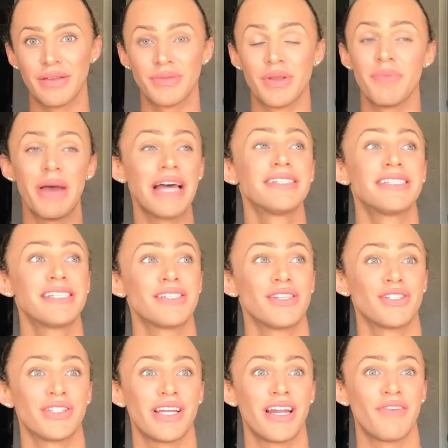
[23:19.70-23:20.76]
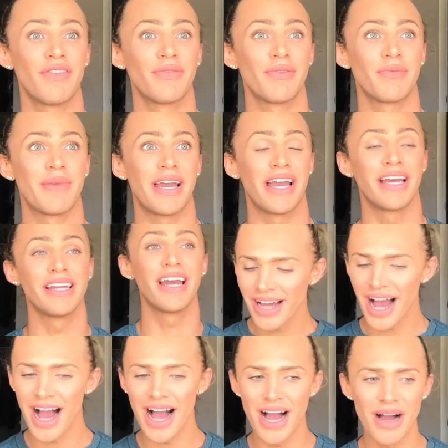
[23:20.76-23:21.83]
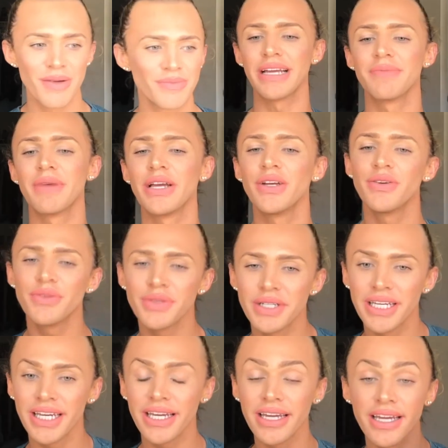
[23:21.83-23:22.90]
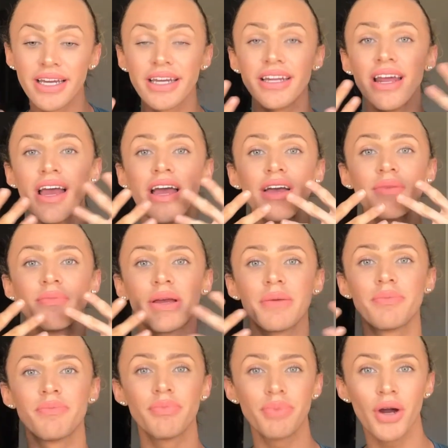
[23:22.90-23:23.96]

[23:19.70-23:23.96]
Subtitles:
The best decision that I've ever made. My green, I'm